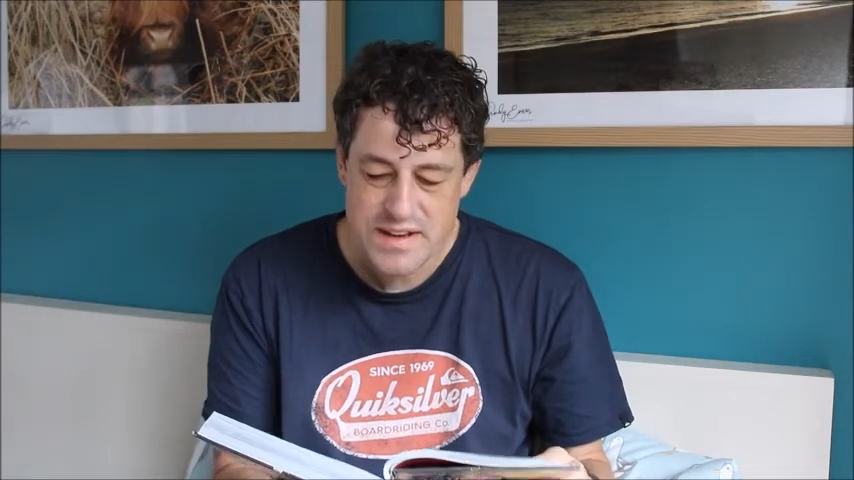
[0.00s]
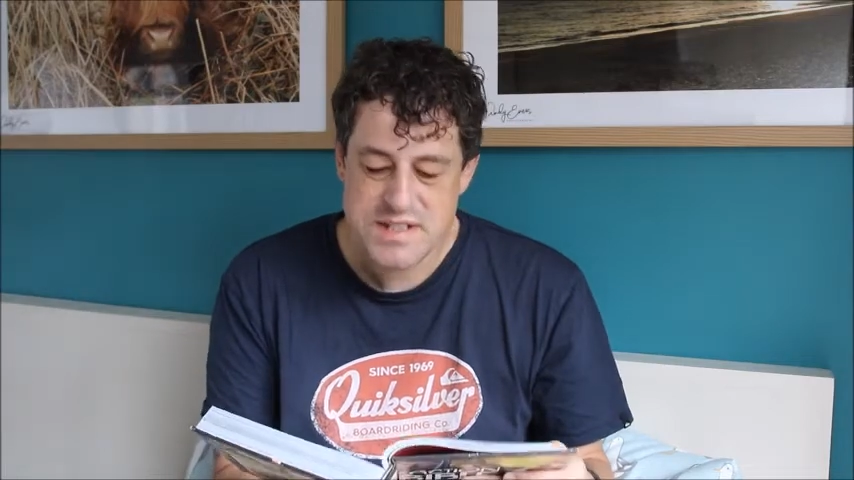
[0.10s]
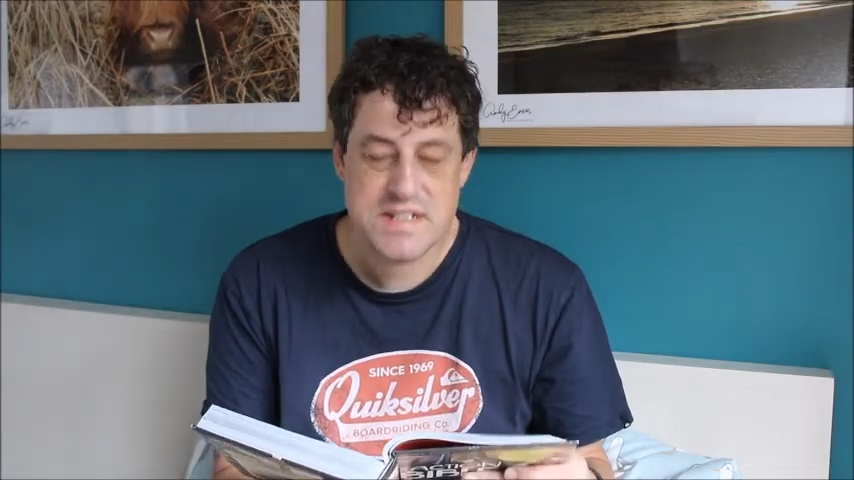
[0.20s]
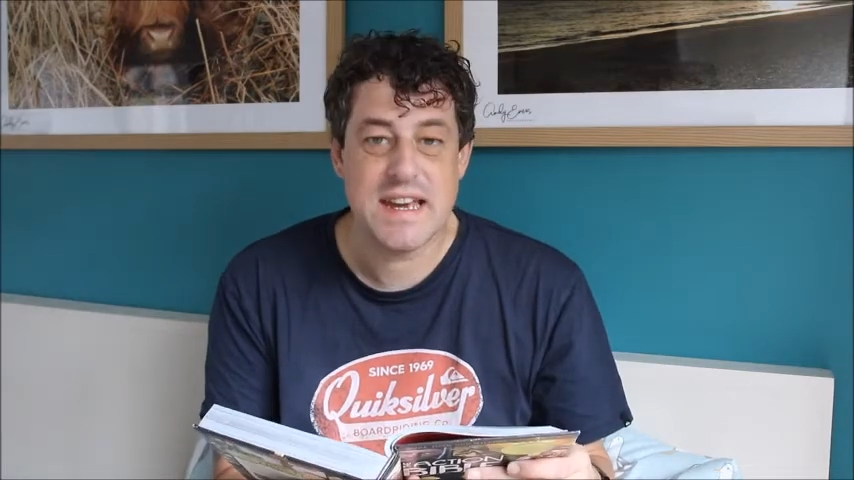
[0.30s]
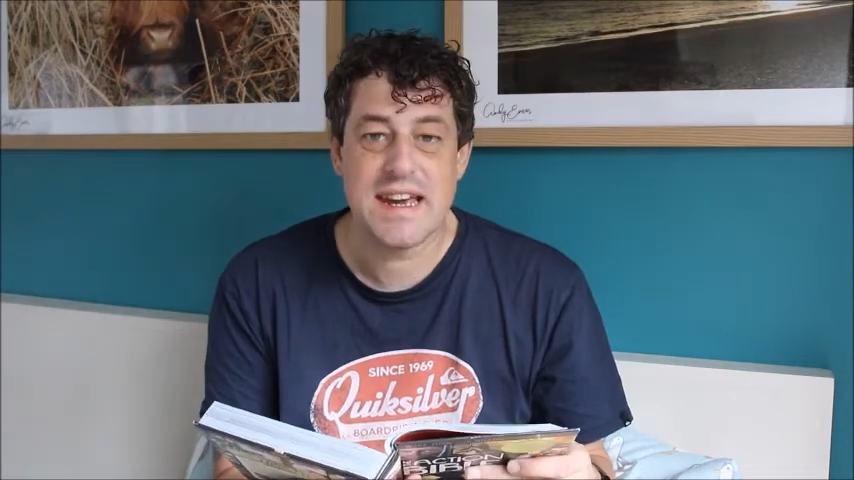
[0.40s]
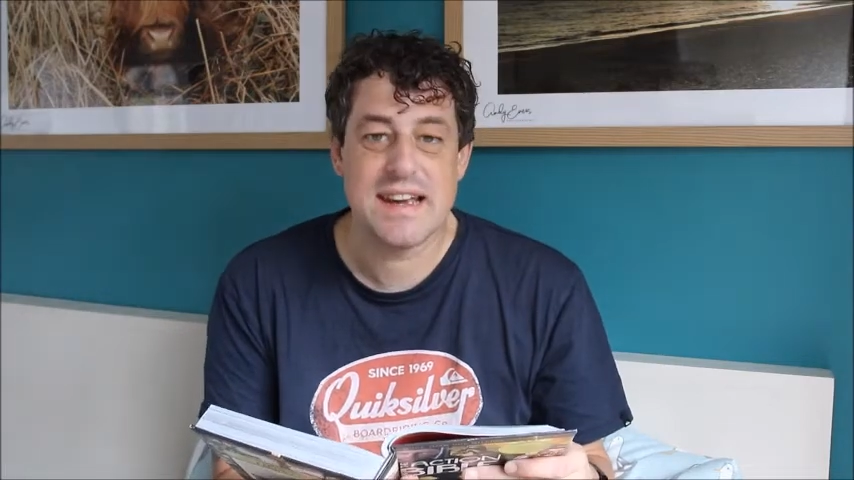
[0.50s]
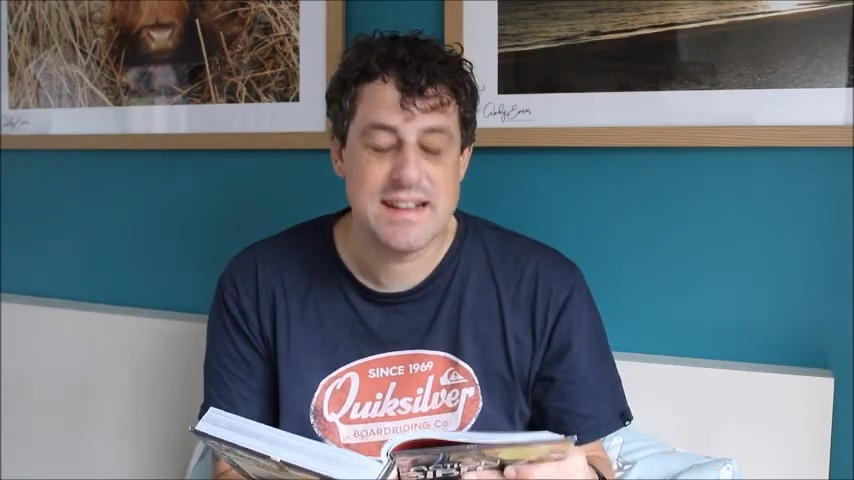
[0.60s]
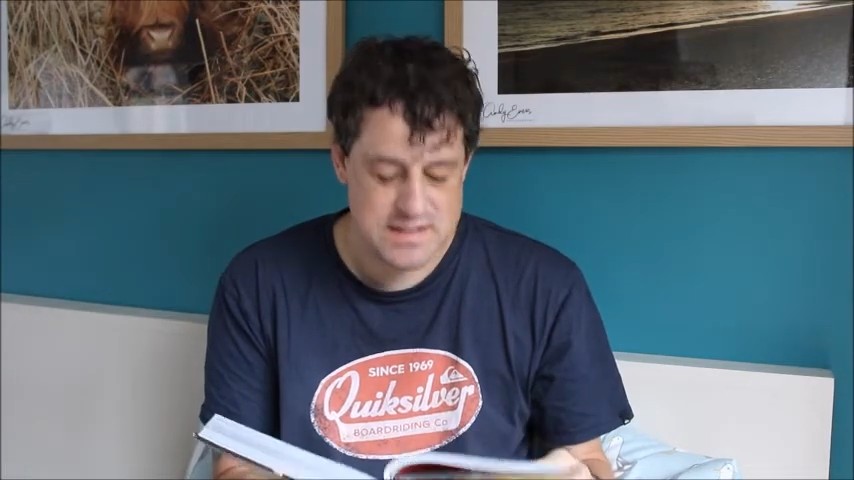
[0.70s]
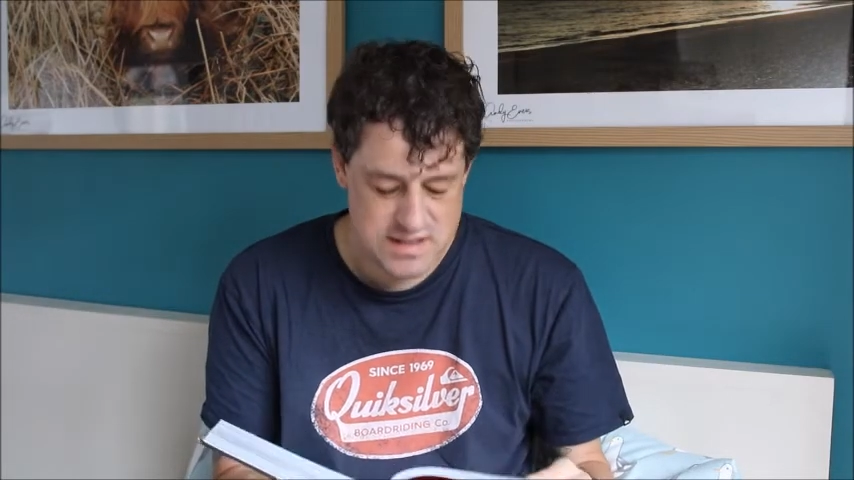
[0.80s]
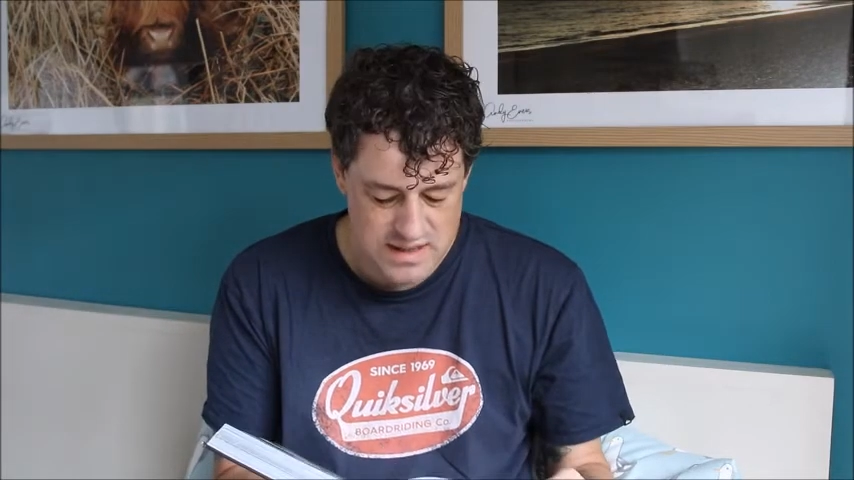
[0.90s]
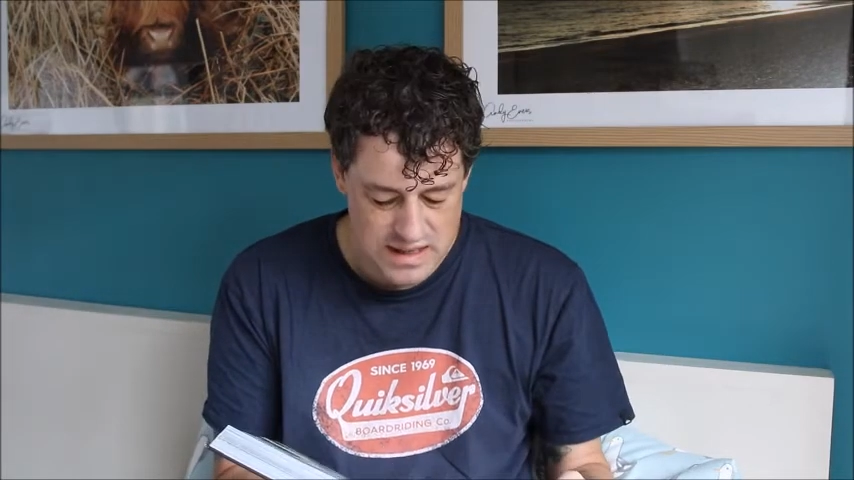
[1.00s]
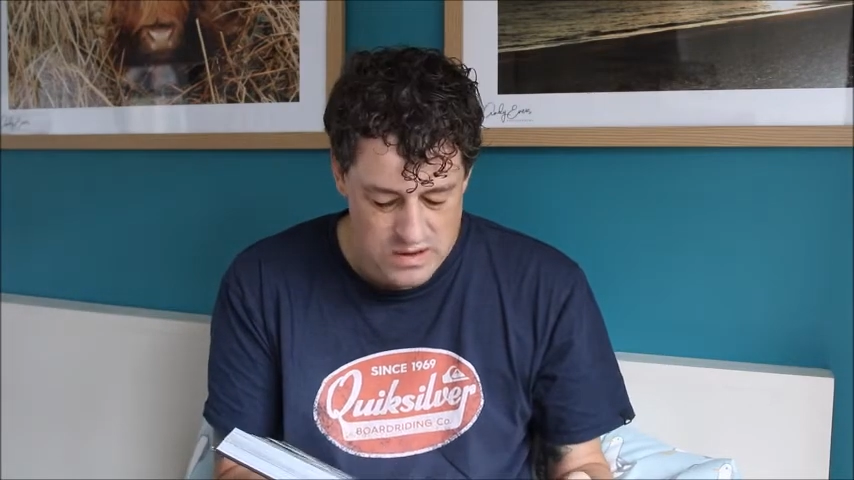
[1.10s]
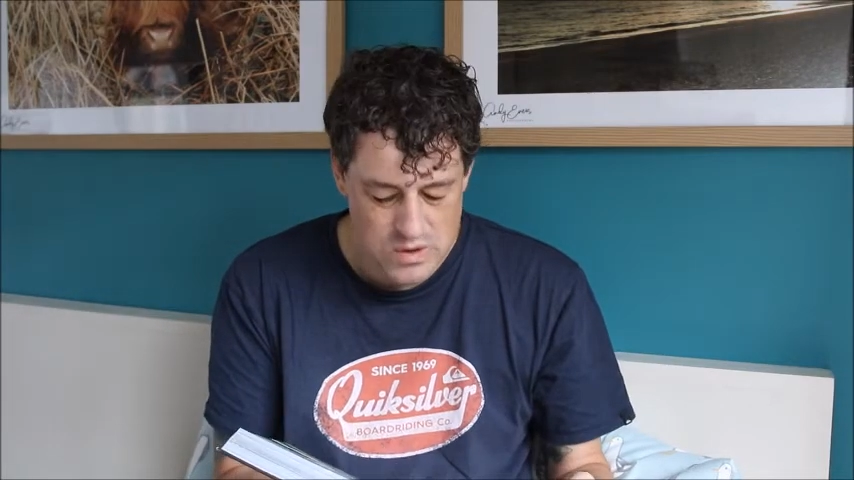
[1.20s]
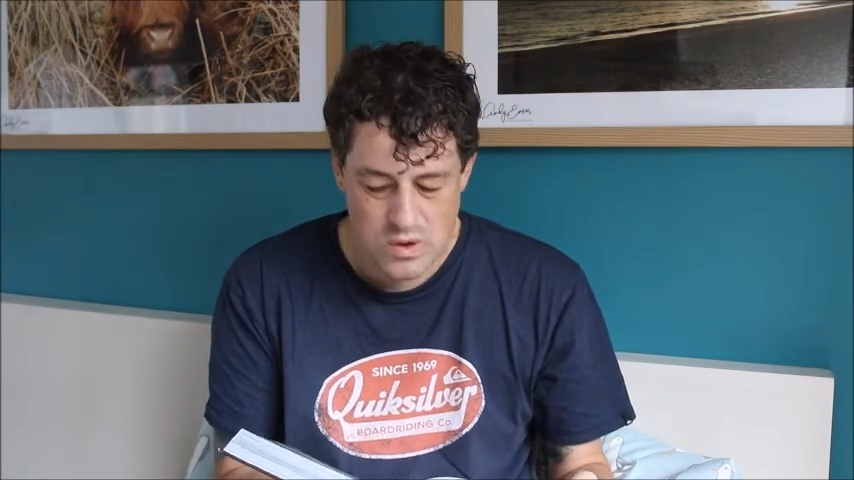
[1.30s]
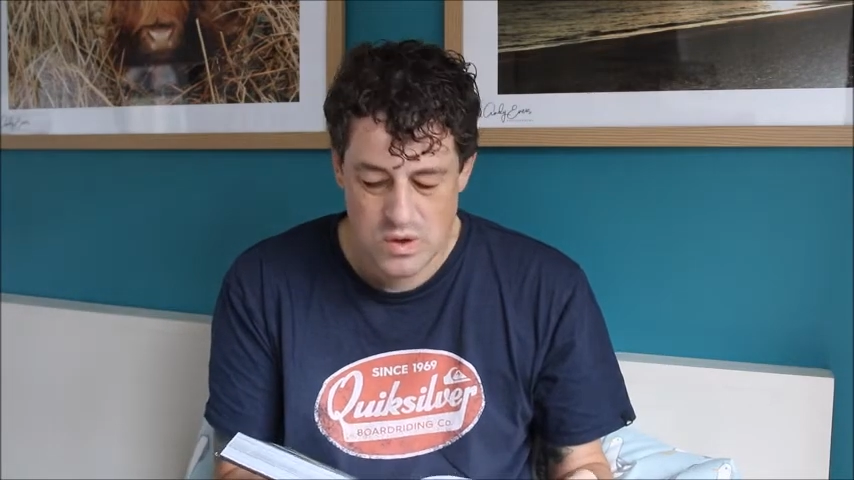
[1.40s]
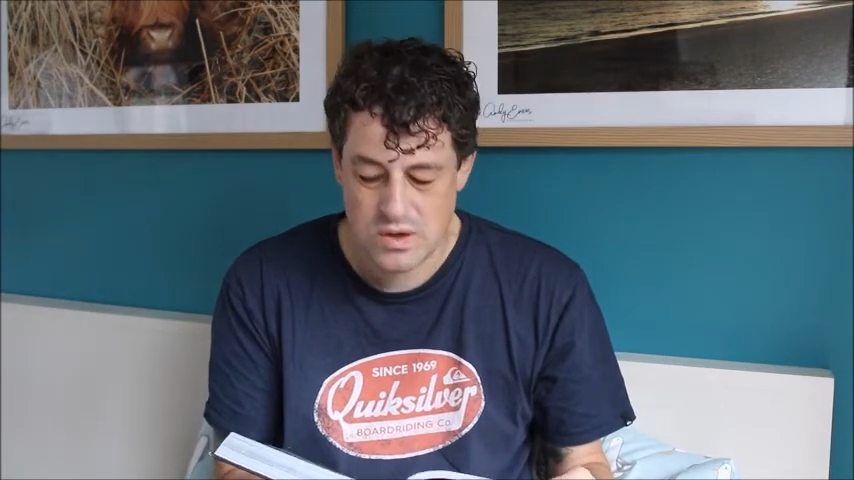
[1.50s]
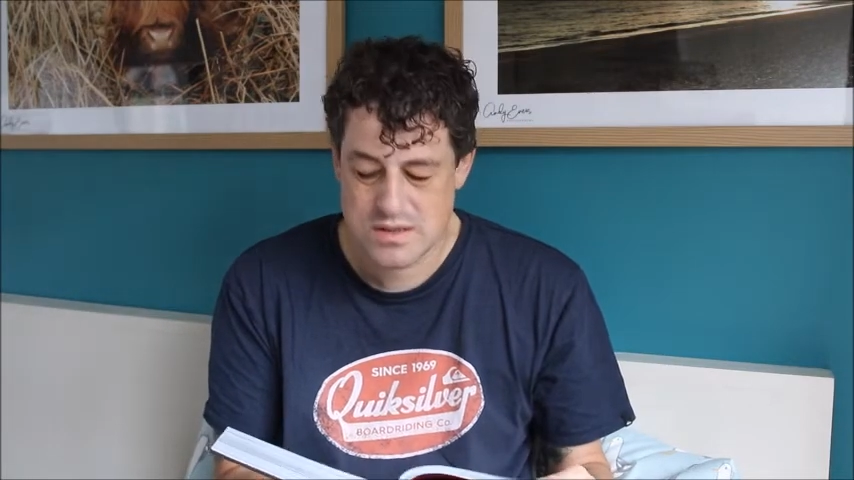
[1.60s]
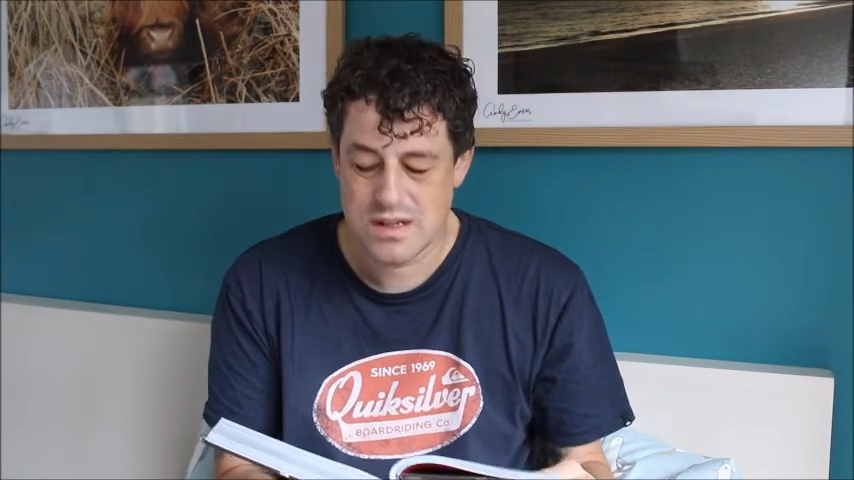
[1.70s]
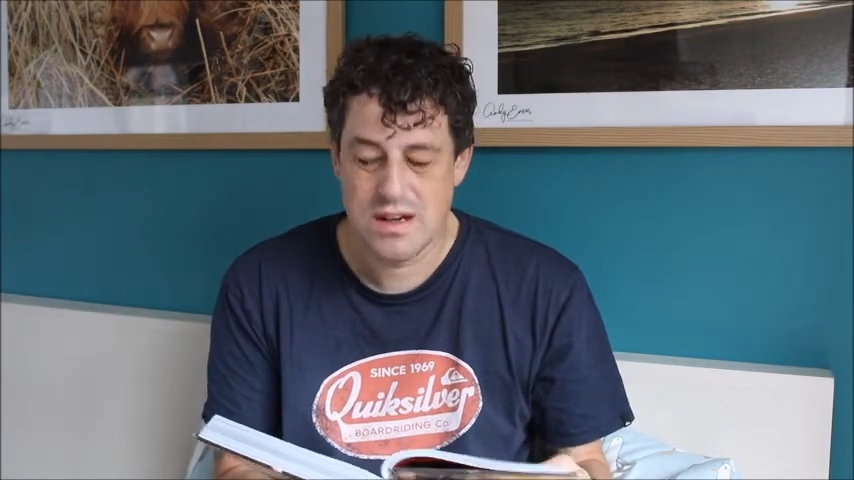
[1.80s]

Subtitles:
Sing to the Lord.